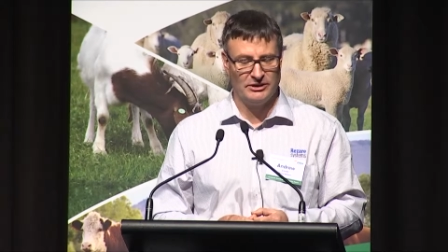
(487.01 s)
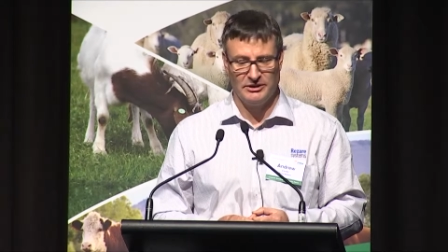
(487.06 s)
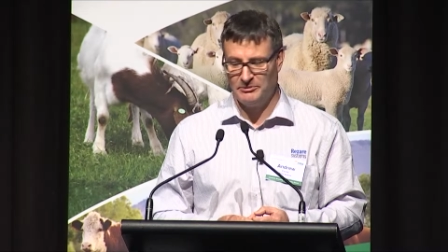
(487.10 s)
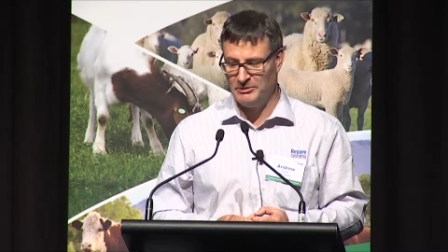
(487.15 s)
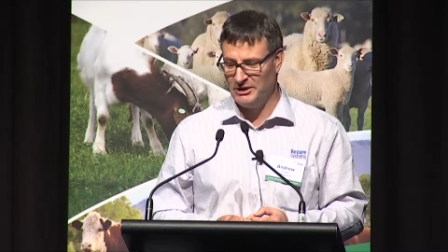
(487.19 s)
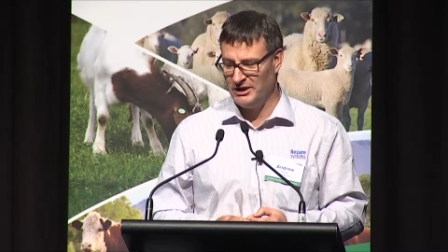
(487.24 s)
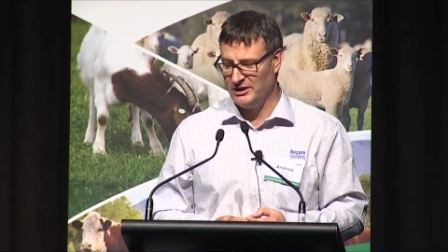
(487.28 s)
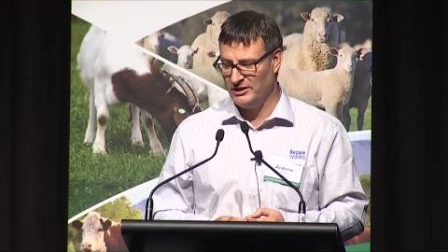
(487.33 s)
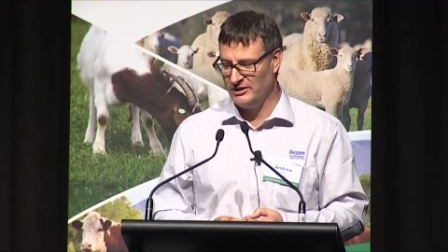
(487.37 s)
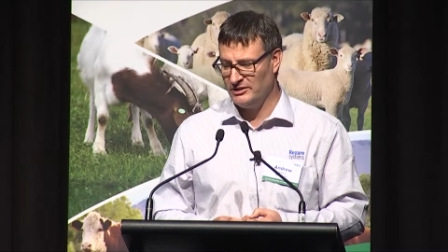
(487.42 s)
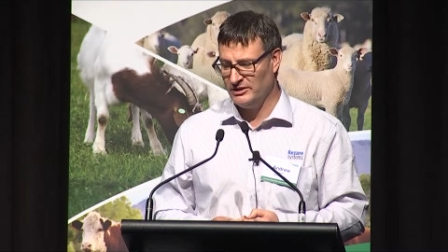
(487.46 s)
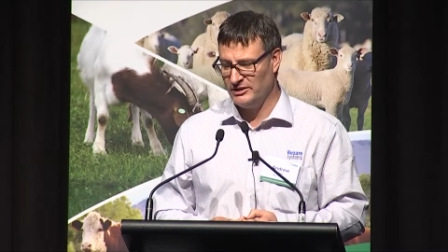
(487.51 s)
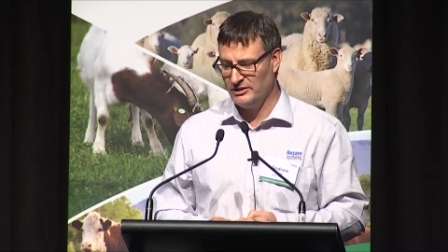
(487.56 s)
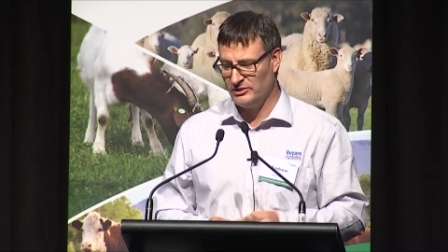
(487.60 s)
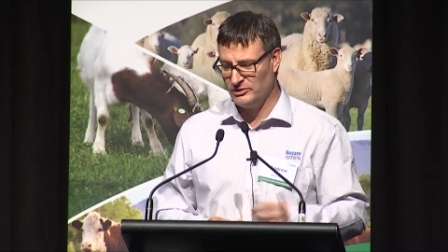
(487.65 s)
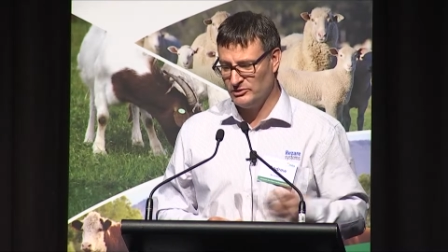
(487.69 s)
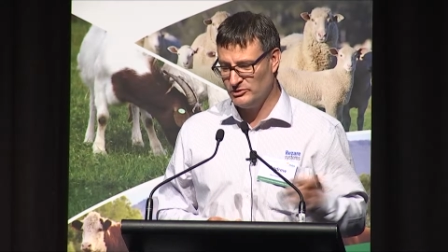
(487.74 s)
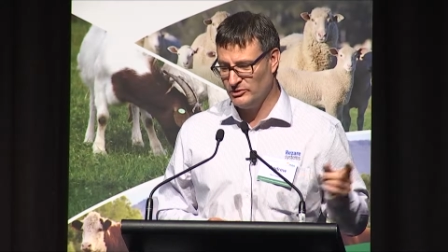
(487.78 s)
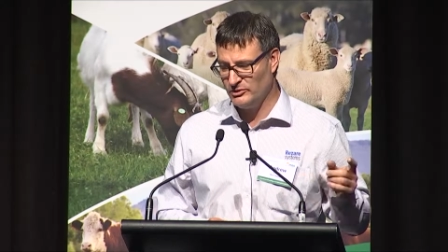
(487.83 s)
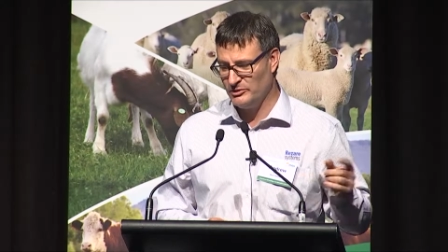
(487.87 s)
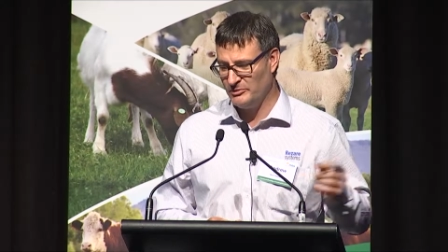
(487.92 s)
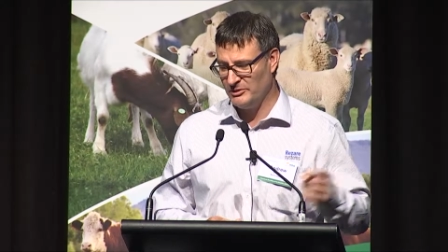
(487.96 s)
about, and I'll
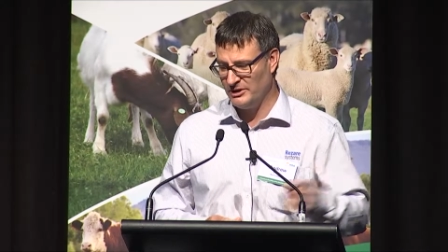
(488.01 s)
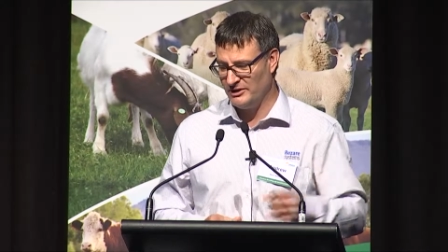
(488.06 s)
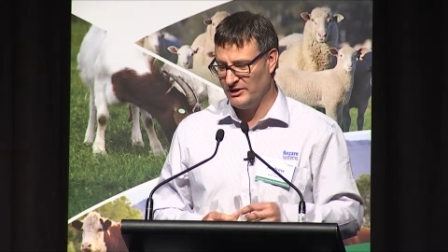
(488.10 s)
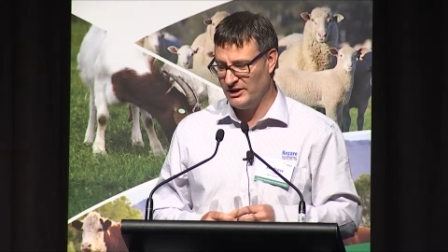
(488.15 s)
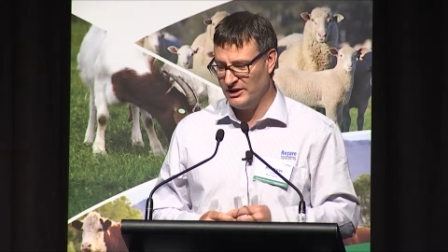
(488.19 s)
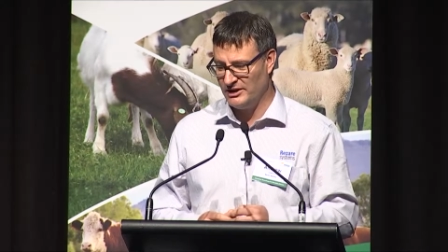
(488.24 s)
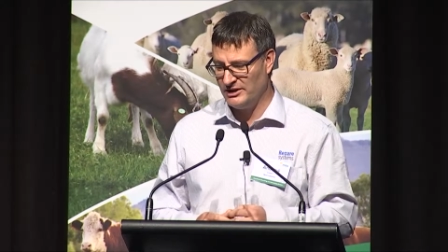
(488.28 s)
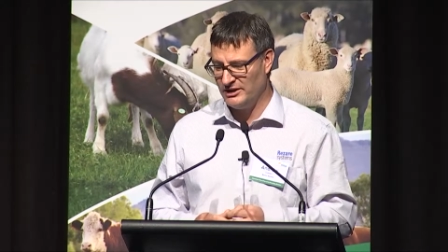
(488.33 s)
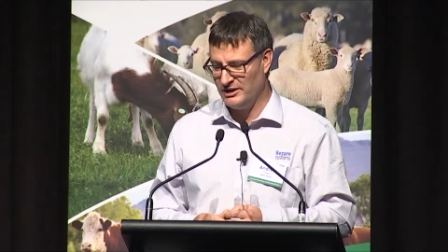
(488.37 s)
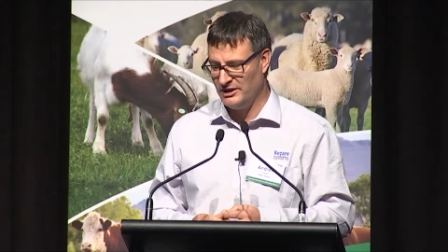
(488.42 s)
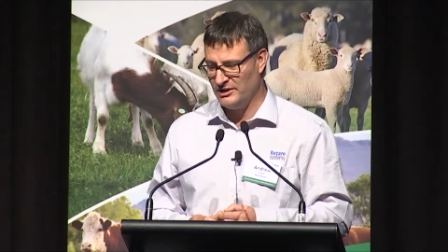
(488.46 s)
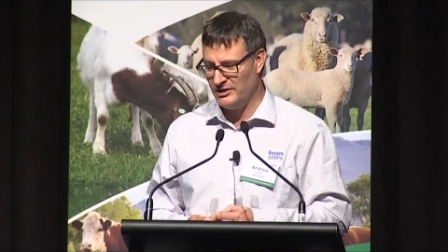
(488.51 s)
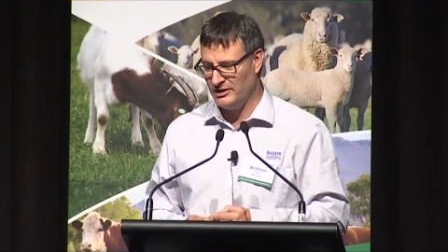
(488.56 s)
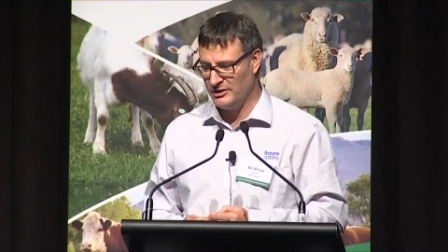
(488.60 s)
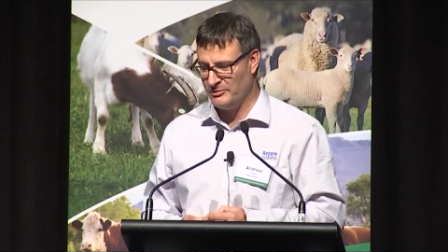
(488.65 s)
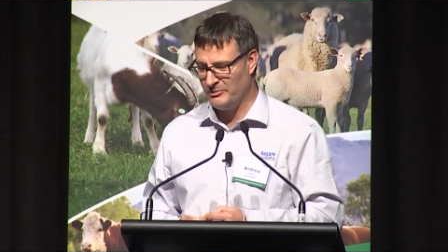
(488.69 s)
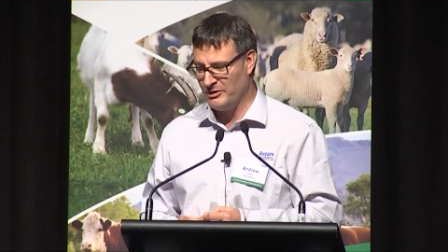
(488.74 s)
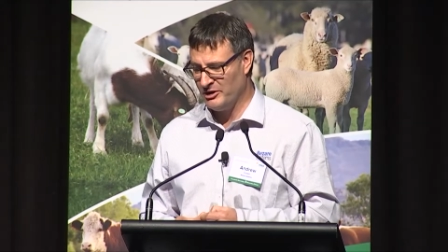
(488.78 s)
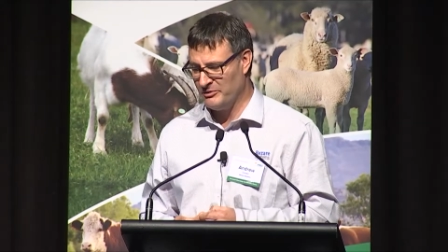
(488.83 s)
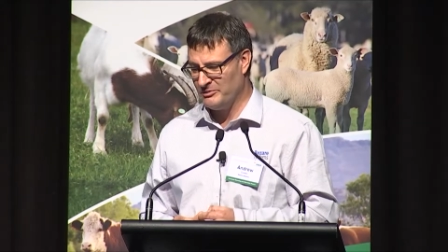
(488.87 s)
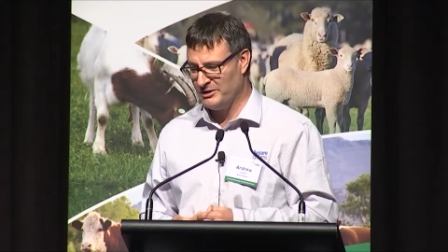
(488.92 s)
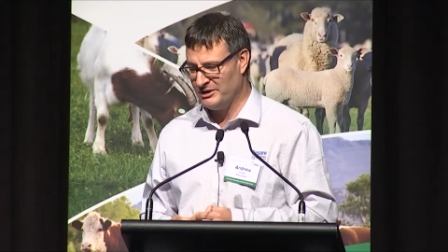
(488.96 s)
talk about that again in a
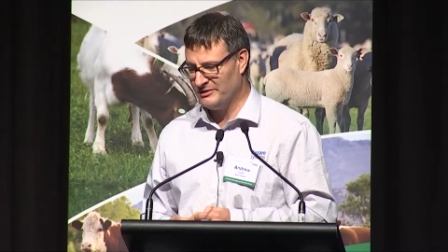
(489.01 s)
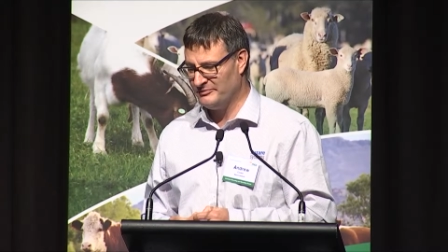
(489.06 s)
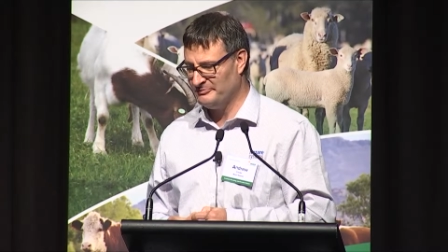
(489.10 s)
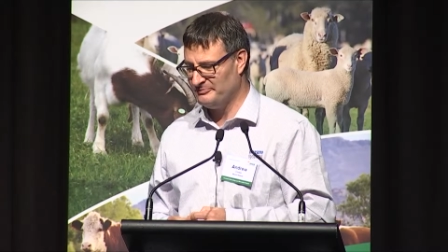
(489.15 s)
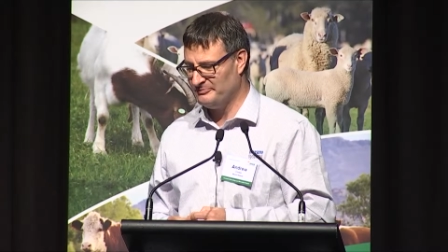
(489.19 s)
moment.